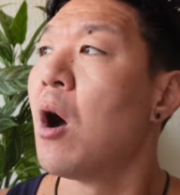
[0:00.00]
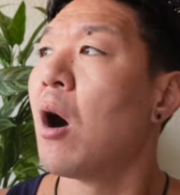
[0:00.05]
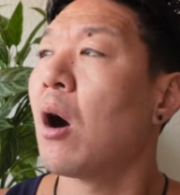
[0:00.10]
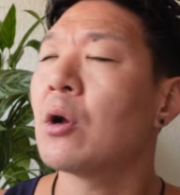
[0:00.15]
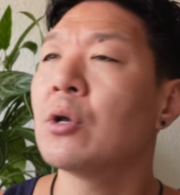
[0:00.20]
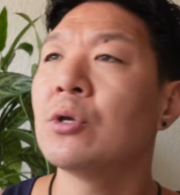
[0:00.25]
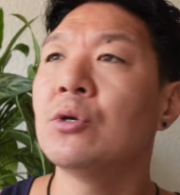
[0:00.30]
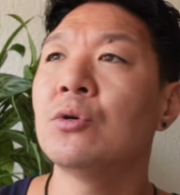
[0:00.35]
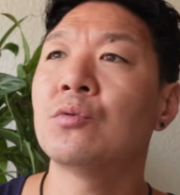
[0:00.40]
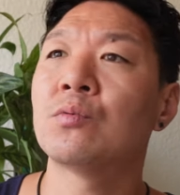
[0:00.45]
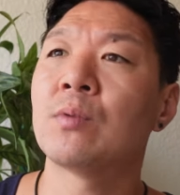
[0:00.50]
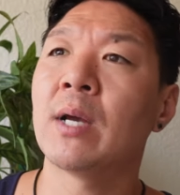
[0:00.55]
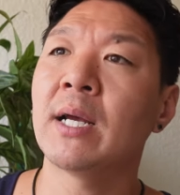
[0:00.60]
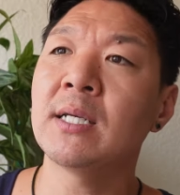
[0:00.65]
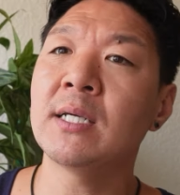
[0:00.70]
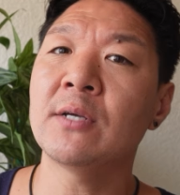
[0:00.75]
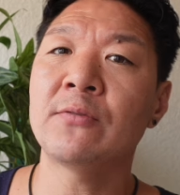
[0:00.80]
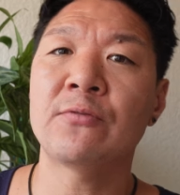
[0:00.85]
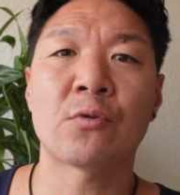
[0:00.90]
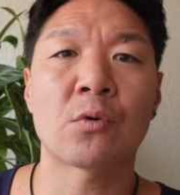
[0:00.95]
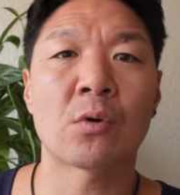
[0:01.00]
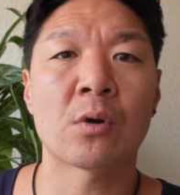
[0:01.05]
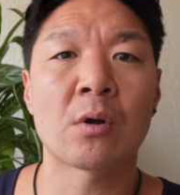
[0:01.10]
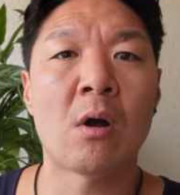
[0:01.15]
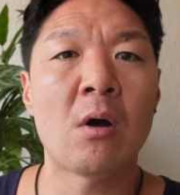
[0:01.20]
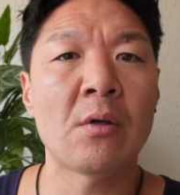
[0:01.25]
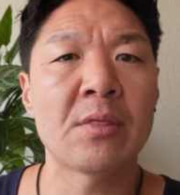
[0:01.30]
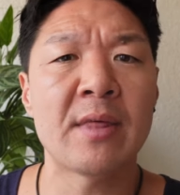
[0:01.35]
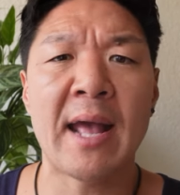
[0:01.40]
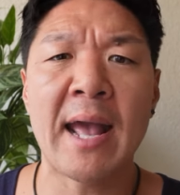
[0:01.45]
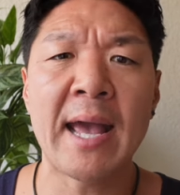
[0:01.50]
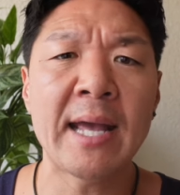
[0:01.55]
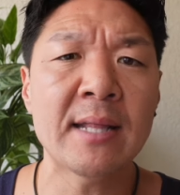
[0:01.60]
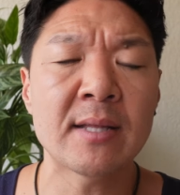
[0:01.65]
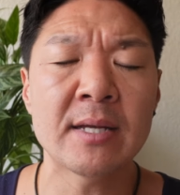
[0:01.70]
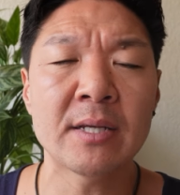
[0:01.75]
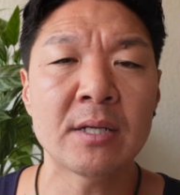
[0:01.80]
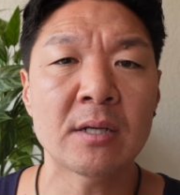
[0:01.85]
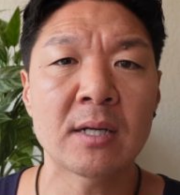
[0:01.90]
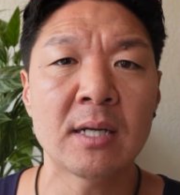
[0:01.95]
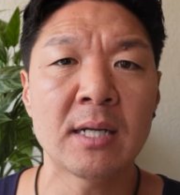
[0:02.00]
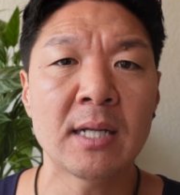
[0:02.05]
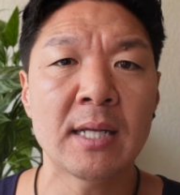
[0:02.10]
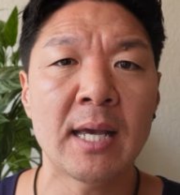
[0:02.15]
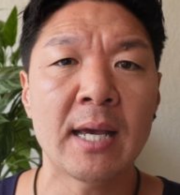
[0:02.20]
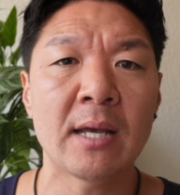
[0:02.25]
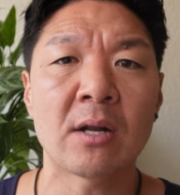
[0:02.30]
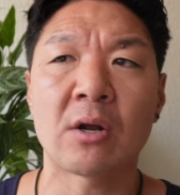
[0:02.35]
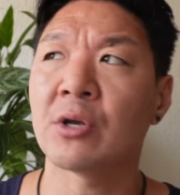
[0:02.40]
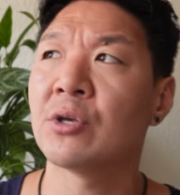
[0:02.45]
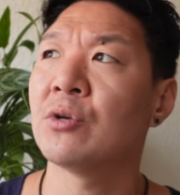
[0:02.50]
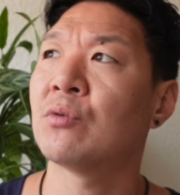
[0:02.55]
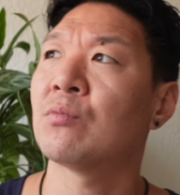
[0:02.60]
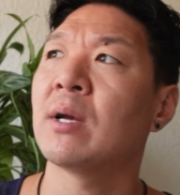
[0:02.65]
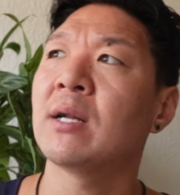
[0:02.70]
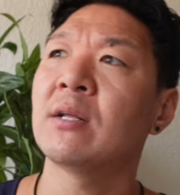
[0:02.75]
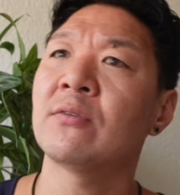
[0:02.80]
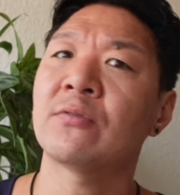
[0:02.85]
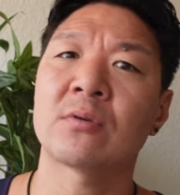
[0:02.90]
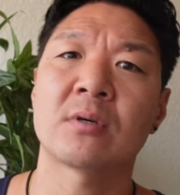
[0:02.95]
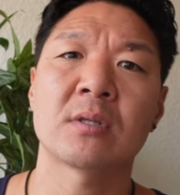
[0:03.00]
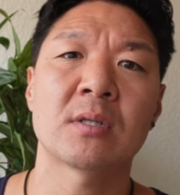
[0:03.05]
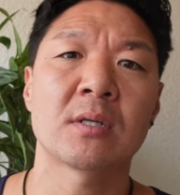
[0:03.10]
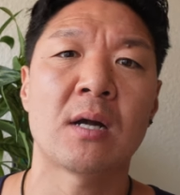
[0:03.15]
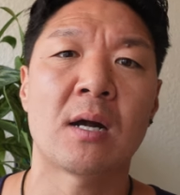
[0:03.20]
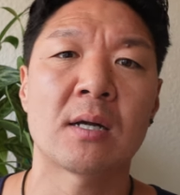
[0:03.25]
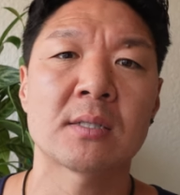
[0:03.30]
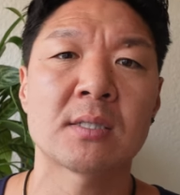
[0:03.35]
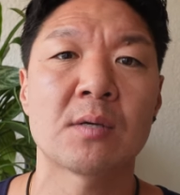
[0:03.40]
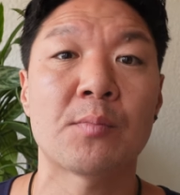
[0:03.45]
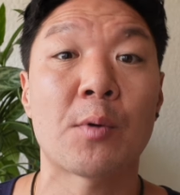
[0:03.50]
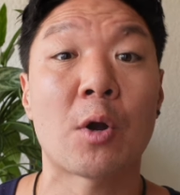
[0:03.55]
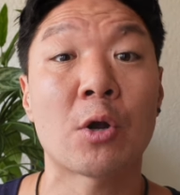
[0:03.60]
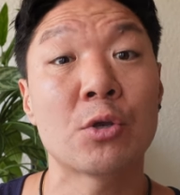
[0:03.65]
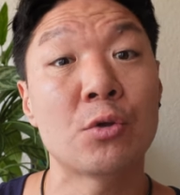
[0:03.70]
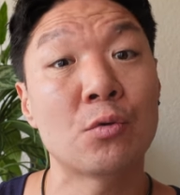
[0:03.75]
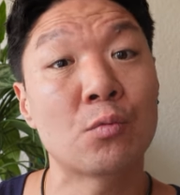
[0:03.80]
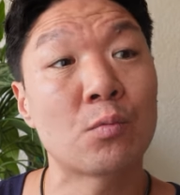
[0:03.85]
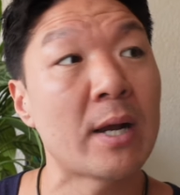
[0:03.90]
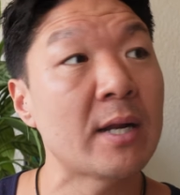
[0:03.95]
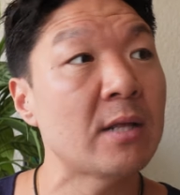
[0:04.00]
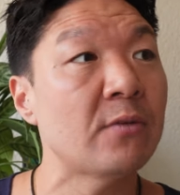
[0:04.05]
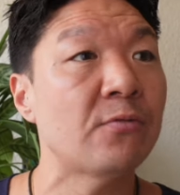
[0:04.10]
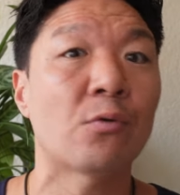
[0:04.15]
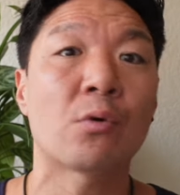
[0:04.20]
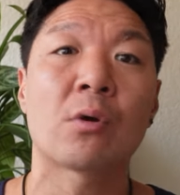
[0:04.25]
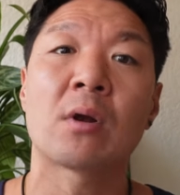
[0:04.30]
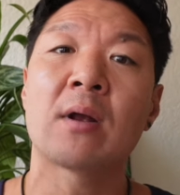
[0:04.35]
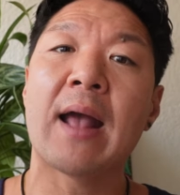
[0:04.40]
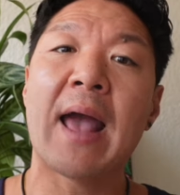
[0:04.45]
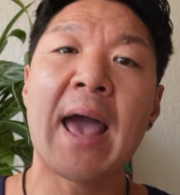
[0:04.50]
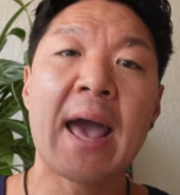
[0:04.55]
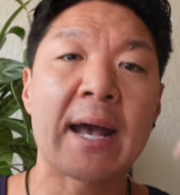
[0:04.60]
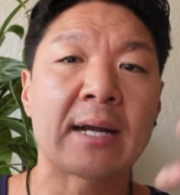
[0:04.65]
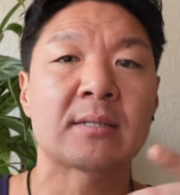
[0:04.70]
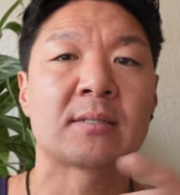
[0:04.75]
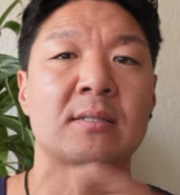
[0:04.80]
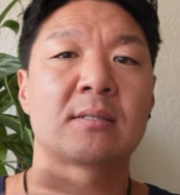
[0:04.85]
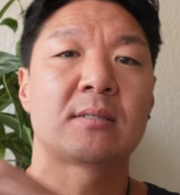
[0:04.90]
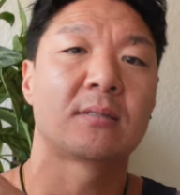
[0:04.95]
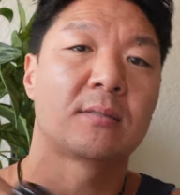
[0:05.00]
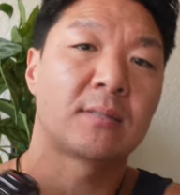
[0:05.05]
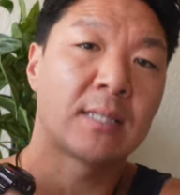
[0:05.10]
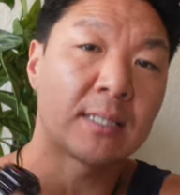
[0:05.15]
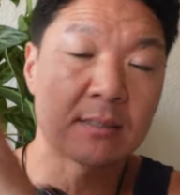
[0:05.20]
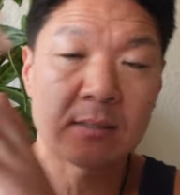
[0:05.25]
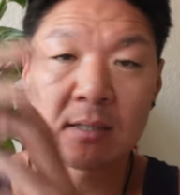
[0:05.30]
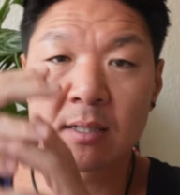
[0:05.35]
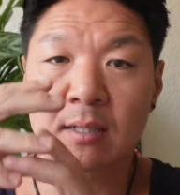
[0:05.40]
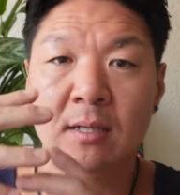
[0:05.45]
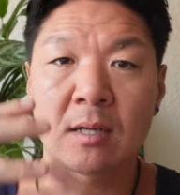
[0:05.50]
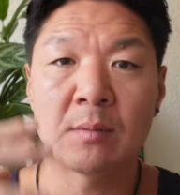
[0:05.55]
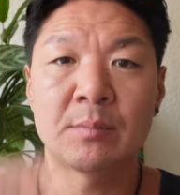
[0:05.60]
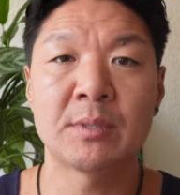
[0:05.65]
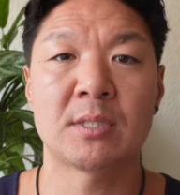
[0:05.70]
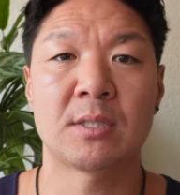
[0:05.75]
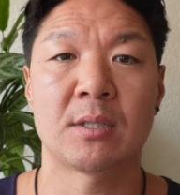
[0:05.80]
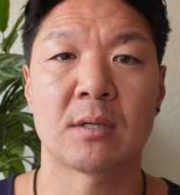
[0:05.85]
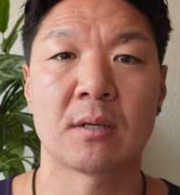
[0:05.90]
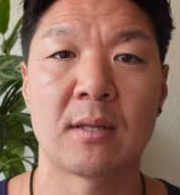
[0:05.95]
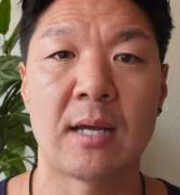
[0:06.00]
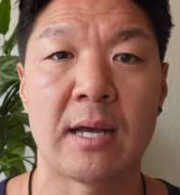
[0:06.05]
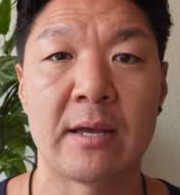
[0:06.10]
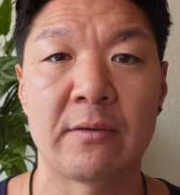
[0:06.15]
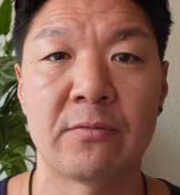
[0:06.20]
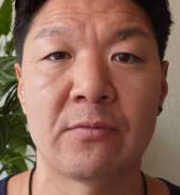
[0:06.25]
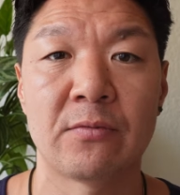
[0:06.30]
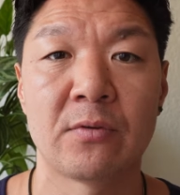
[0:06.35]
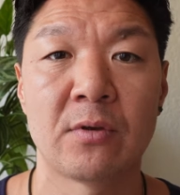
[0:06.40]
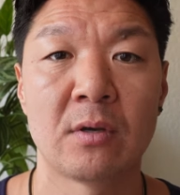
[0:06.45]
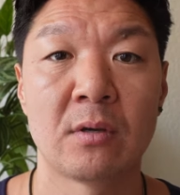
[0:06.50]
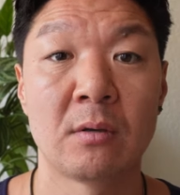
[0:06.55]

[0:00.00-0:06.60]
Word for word: Are you ready for all the hate that you're going to get? Are you ready for all the gossip? Are you ready for X that's going to come into your life?